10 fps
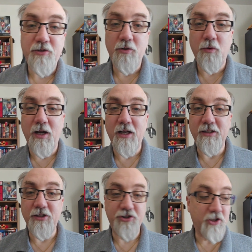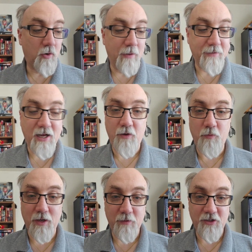to show up. Now,
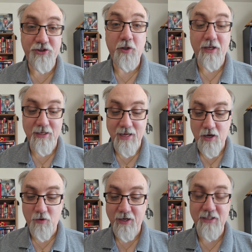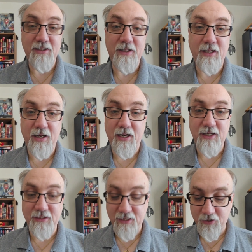what I'm going to show you now is
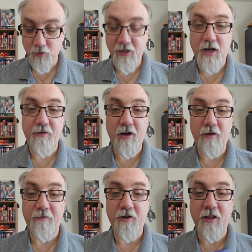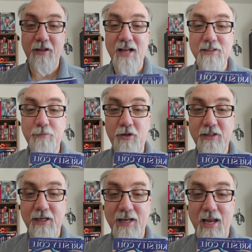the new cover art for the last
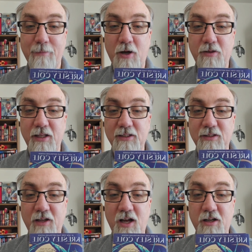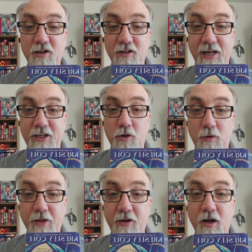book that came out. This is A Hunger Like
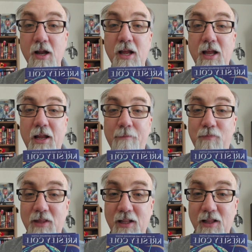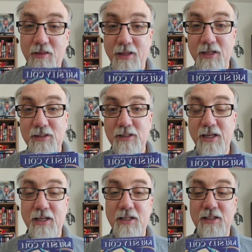No Other. This
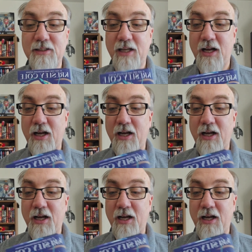is